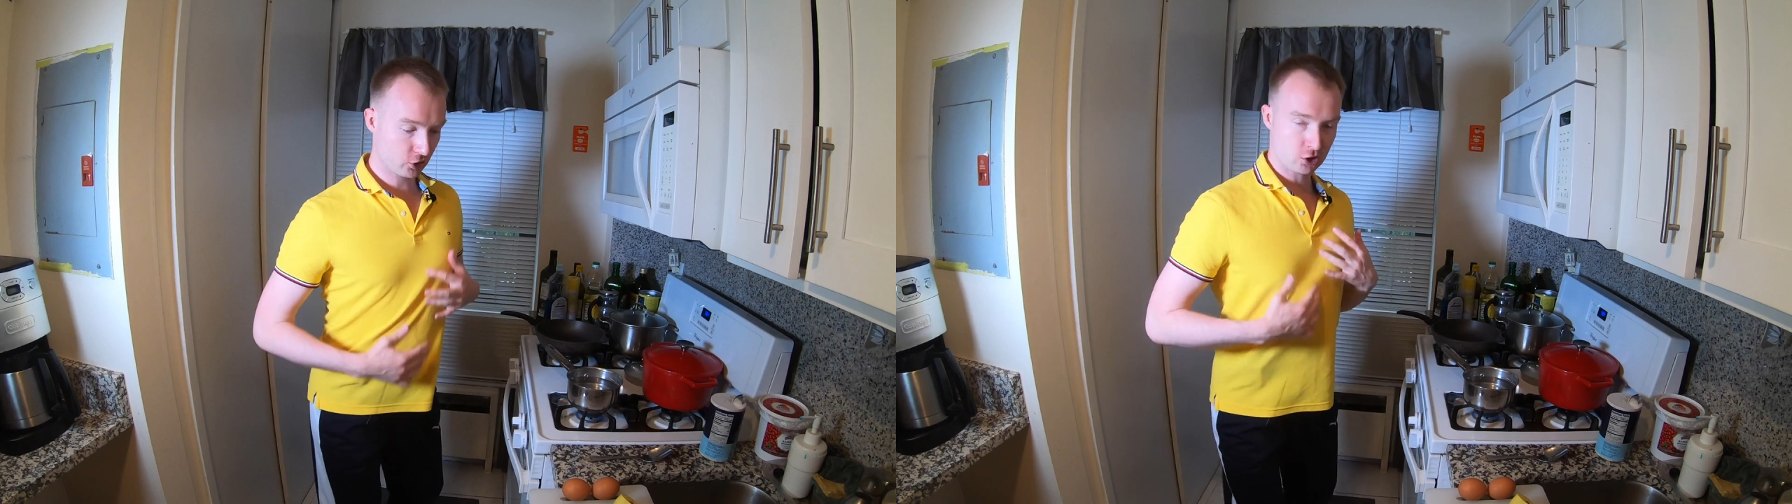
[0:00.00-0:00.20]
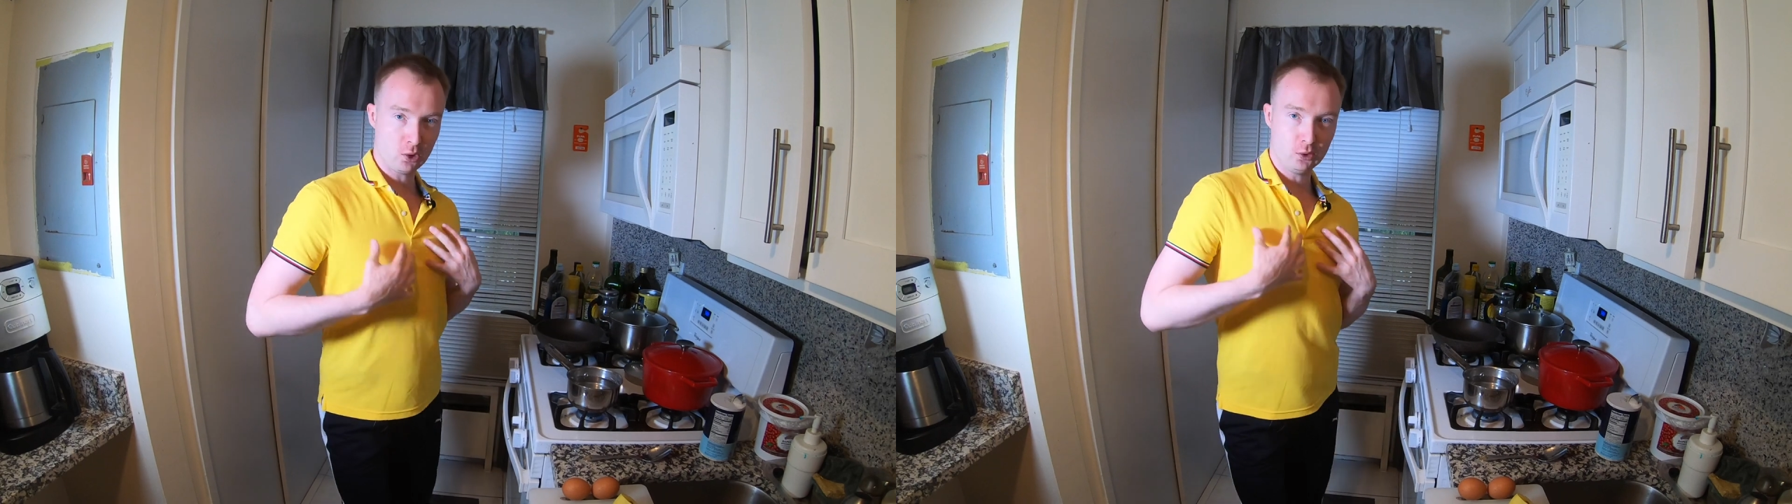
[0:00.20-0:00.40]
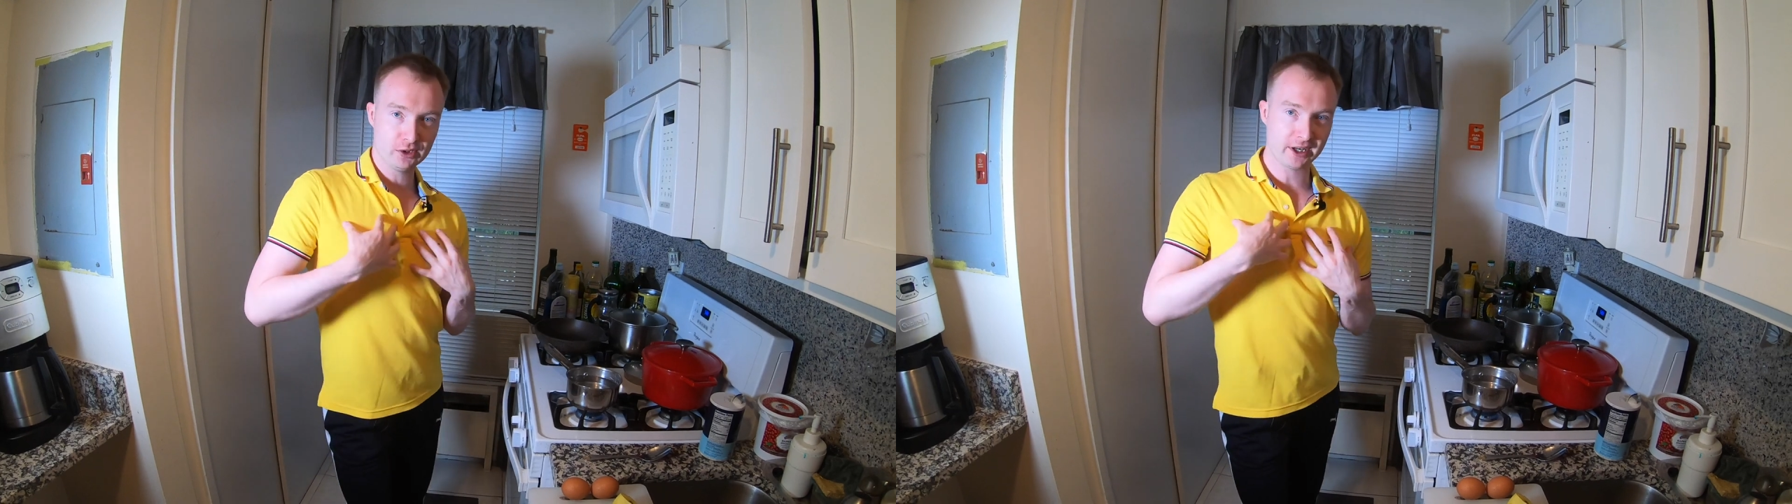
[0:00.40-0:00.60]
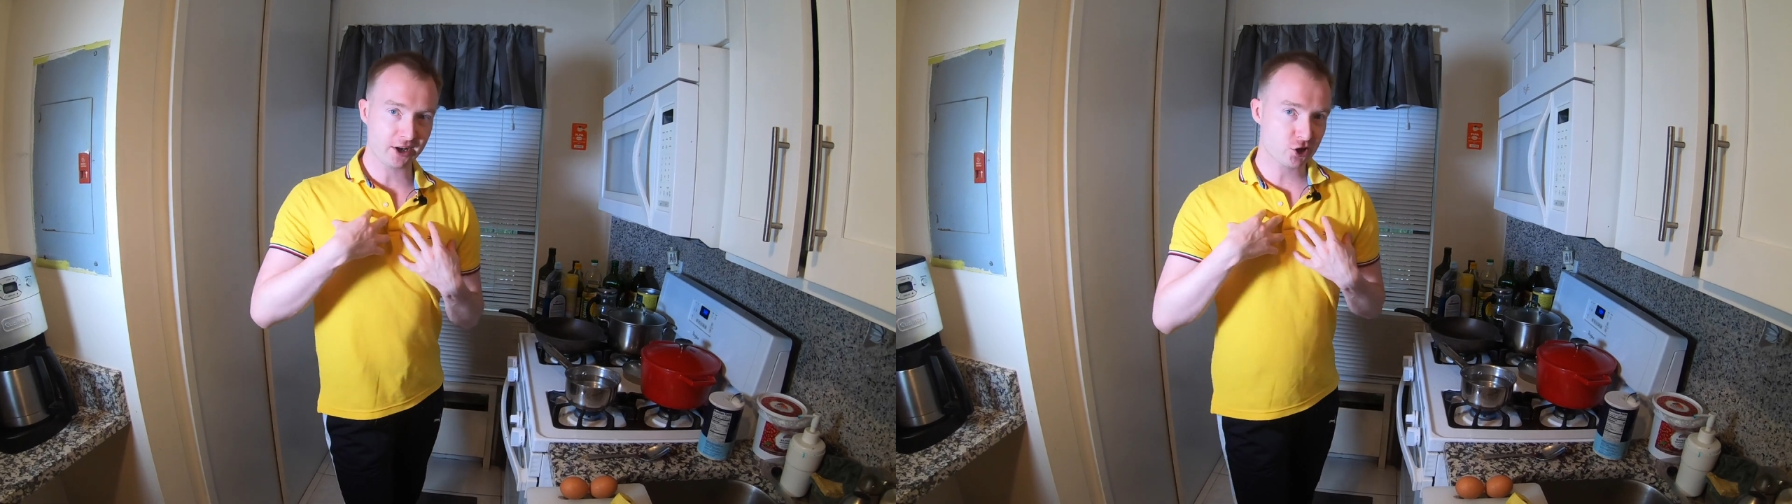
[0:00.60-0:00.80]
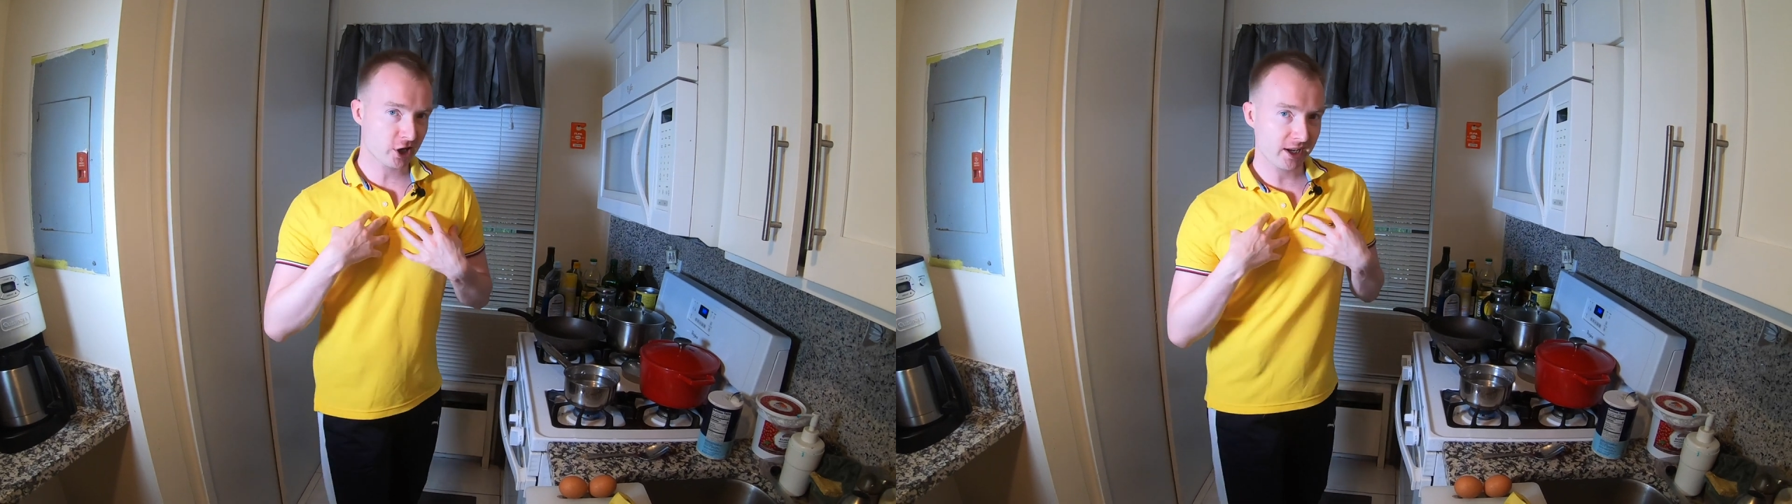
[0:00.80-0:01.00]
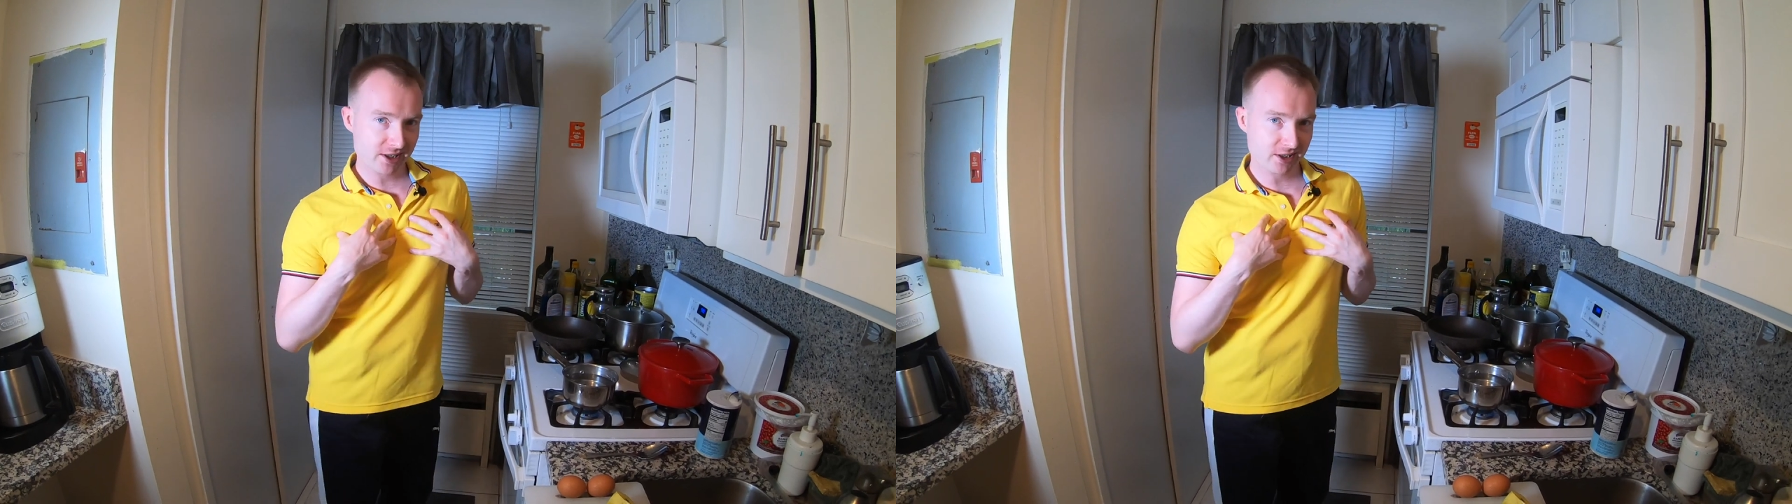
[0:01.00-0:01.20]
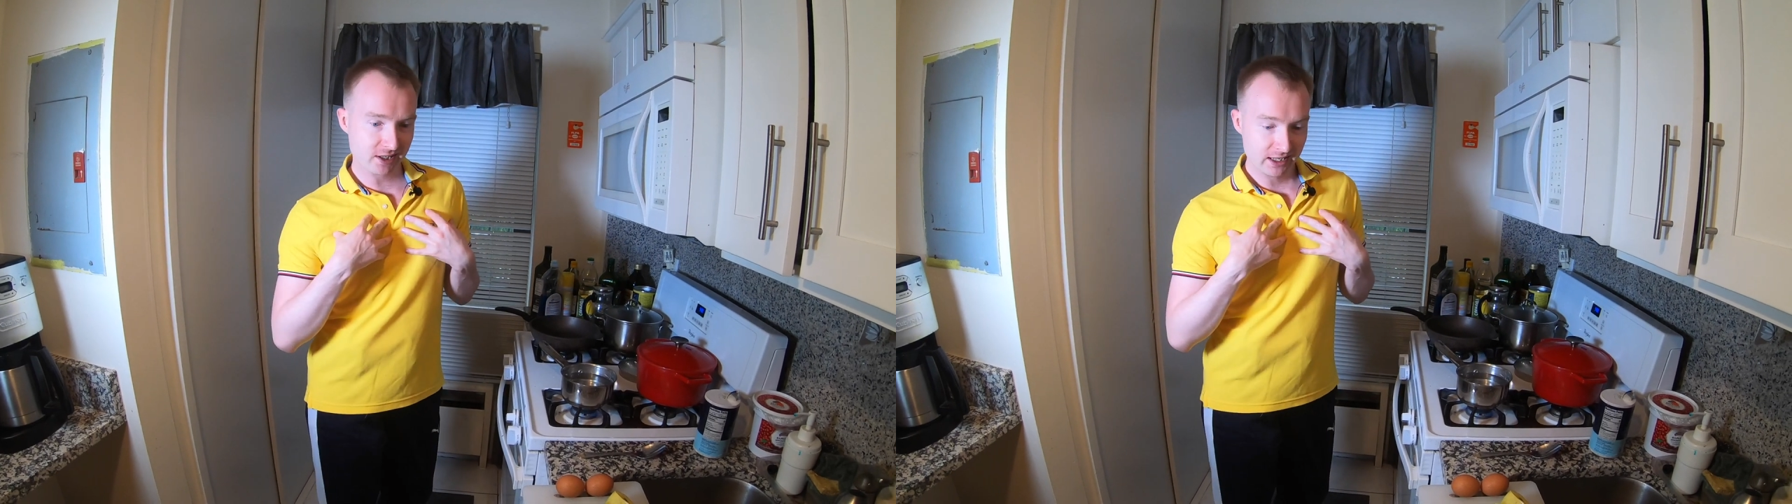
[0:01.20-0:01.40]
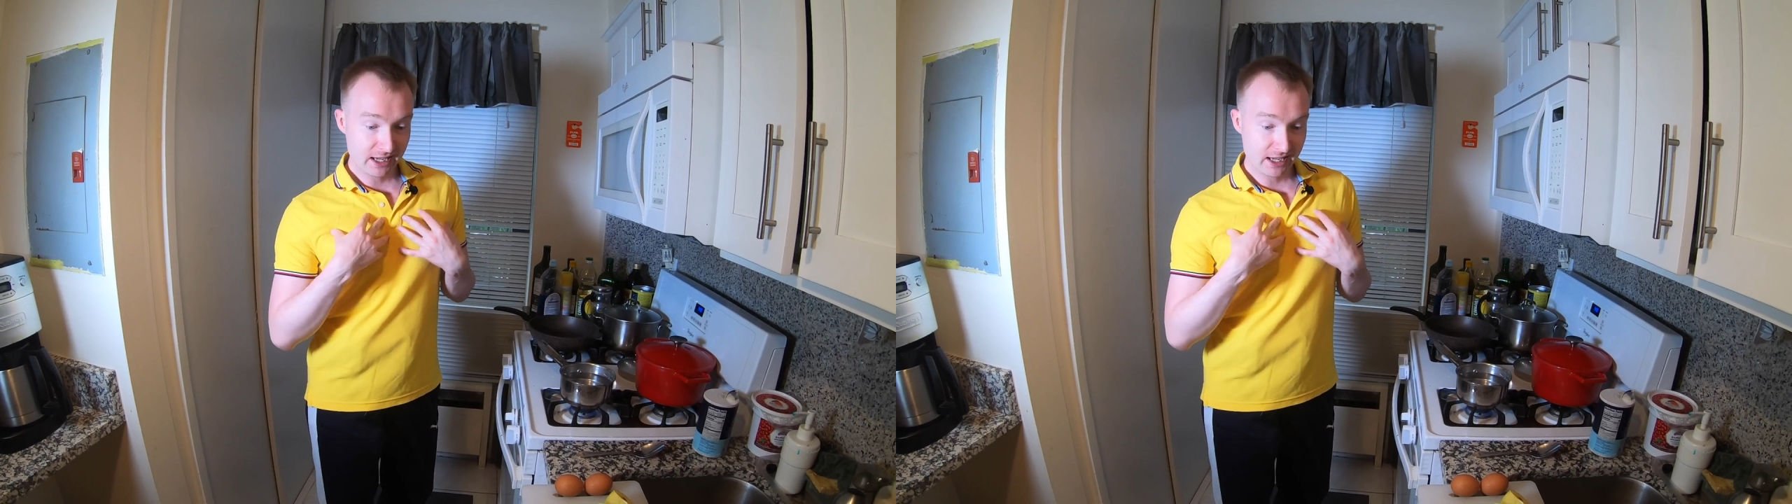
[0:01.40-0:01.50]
shoulder and chest.